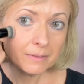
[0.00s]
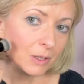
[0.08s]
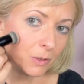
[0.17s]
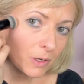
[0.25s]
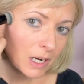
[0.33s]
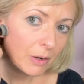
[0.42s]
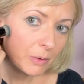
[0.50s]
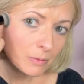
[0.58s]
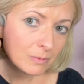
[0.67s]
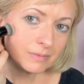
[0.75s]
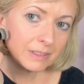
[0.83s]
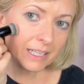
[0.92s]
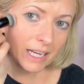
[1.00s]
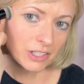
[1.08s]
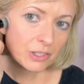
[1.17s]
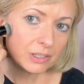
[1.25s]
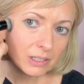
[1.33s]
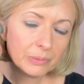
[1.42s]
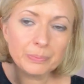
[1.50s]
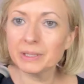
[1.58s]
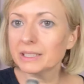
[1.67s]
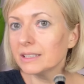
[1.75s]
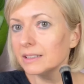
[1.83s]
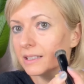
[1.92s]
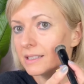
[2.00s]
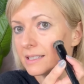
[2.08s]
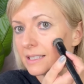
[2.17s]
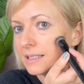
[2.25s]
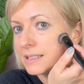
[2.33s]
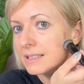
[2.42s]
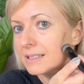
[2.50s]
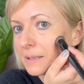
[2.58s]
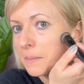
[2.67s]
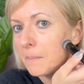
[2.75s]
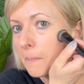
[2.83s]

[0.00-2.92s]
look how natural and pretty this is